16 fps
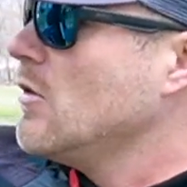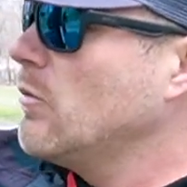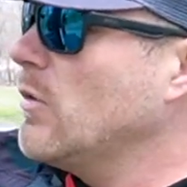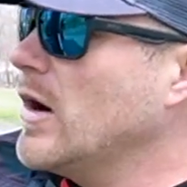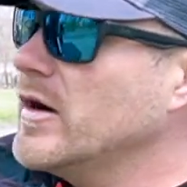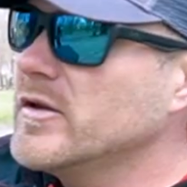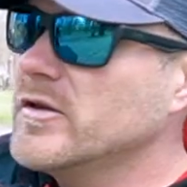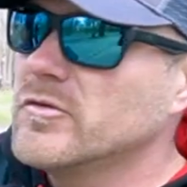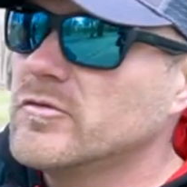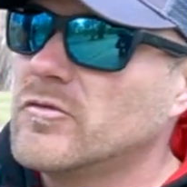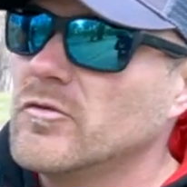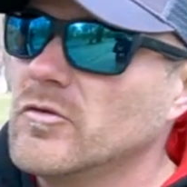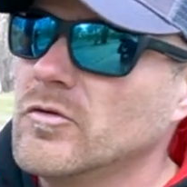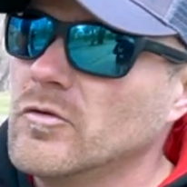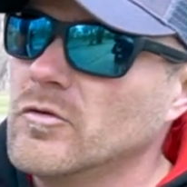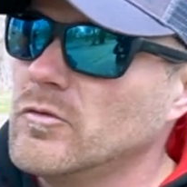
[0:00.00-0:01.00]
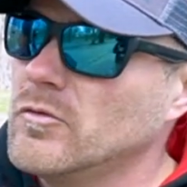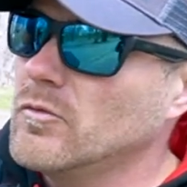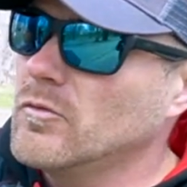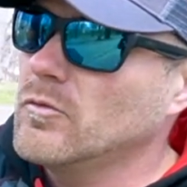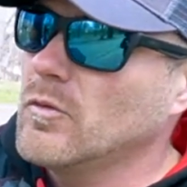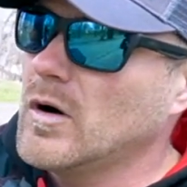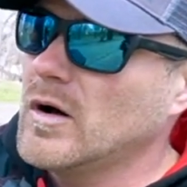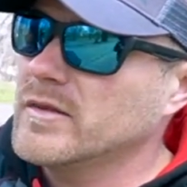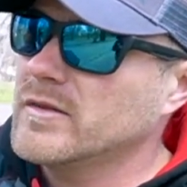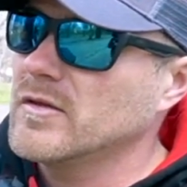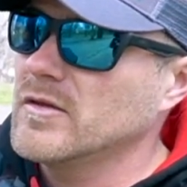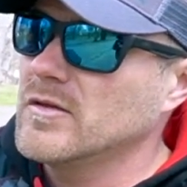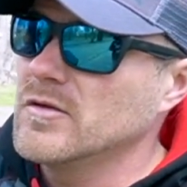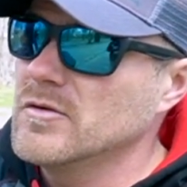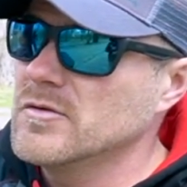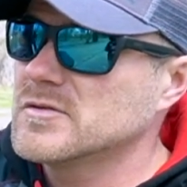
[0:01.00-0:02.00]
Where you do want to
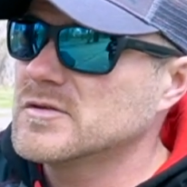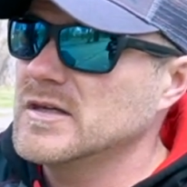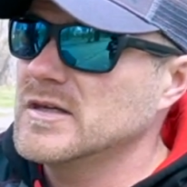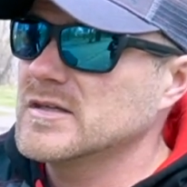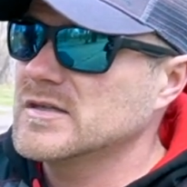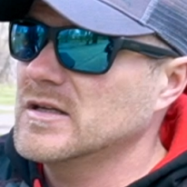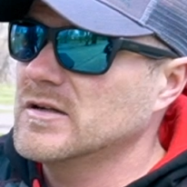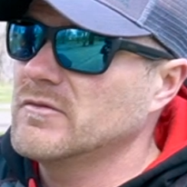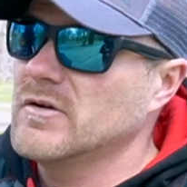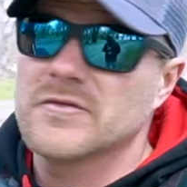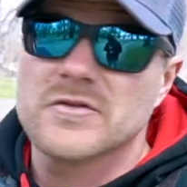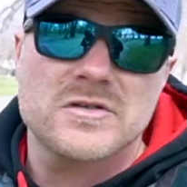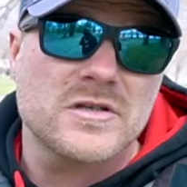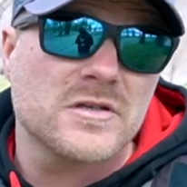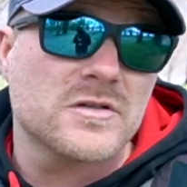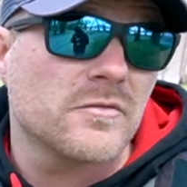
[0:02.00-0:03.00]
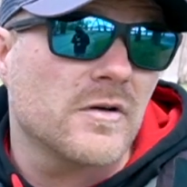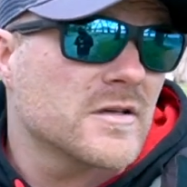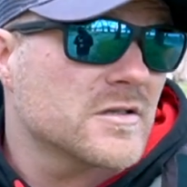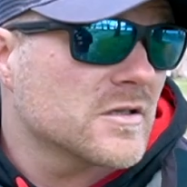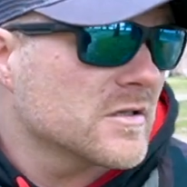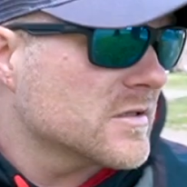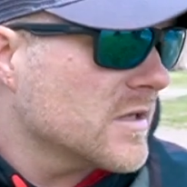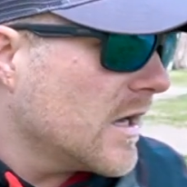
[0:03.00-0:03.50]
use these in a river situation is